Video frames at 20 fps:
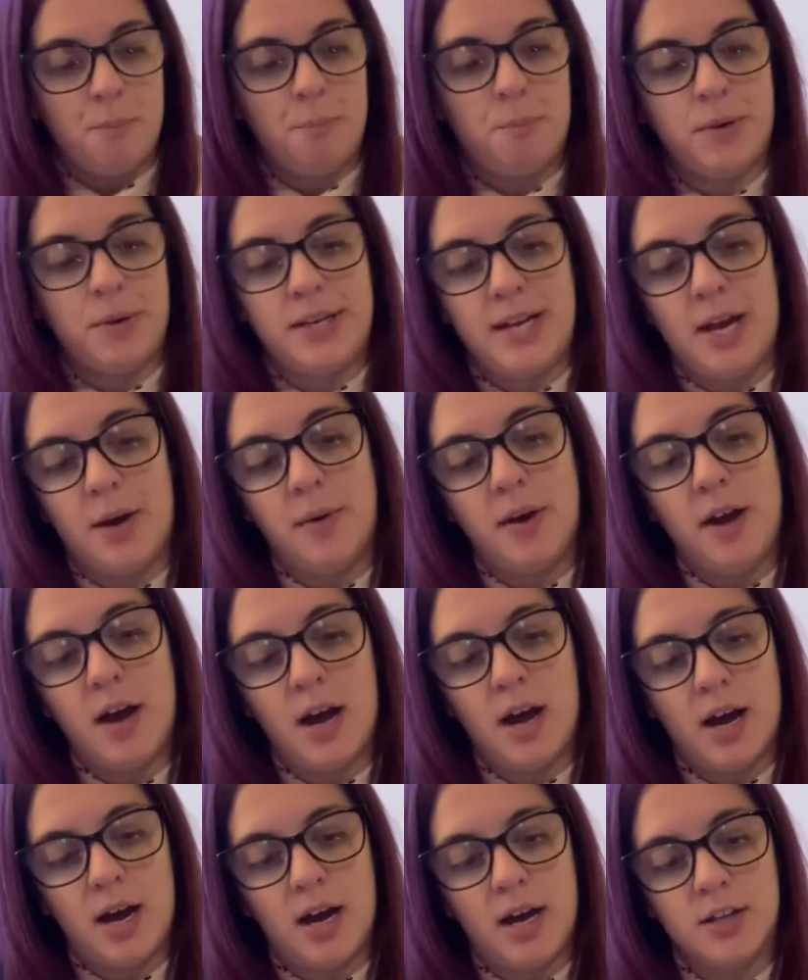But now,
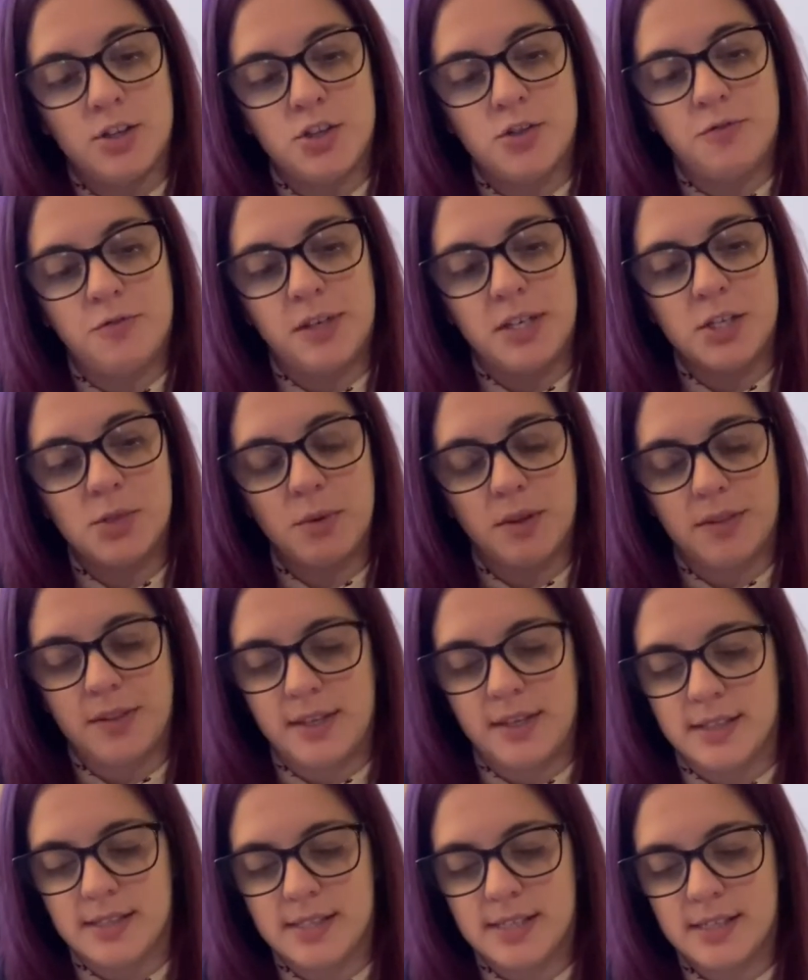to finish with
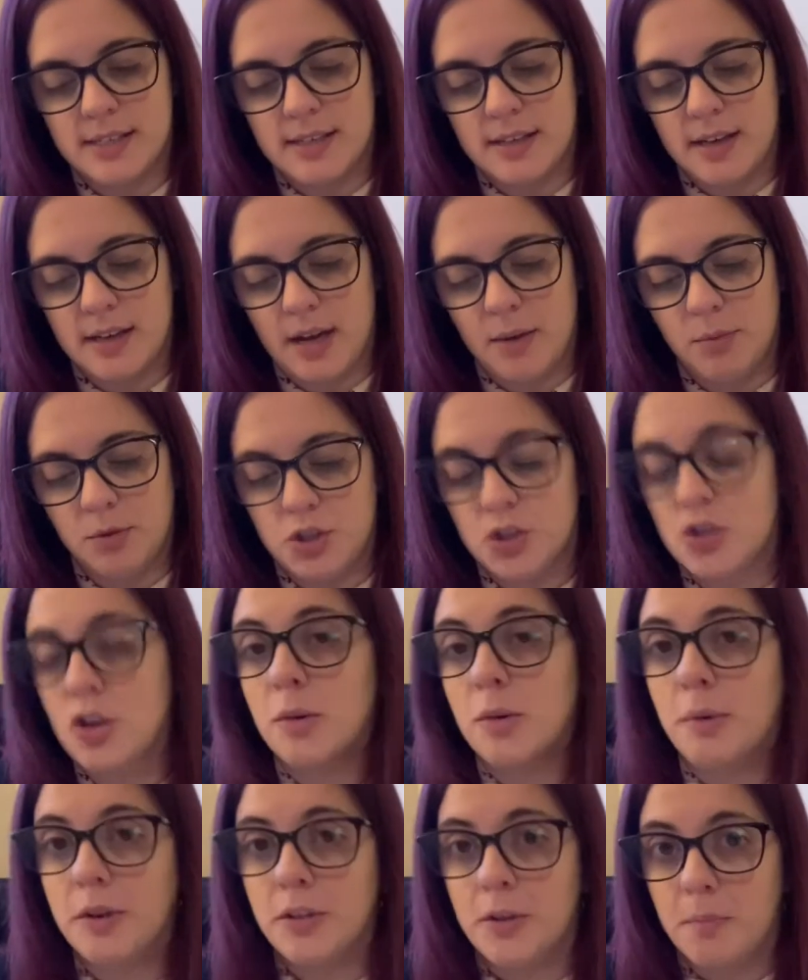this, I want to talk
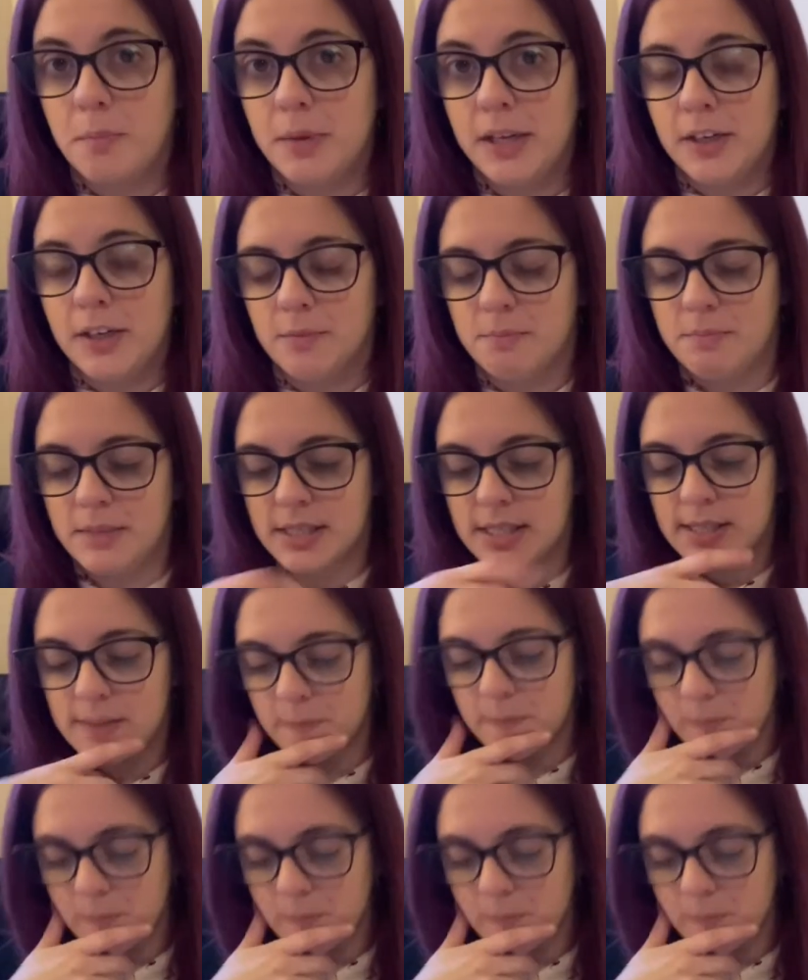about the opinion piece.